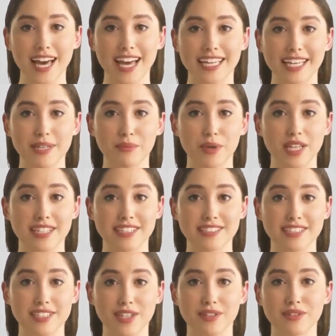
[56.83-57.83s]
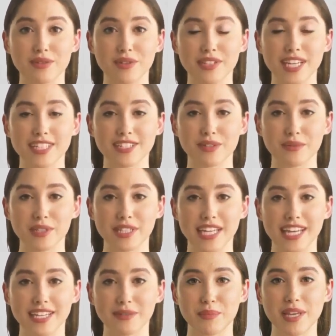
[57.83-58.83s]
And they want us to go through that
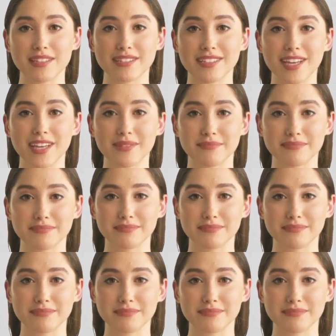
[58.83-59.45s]
duplicated website.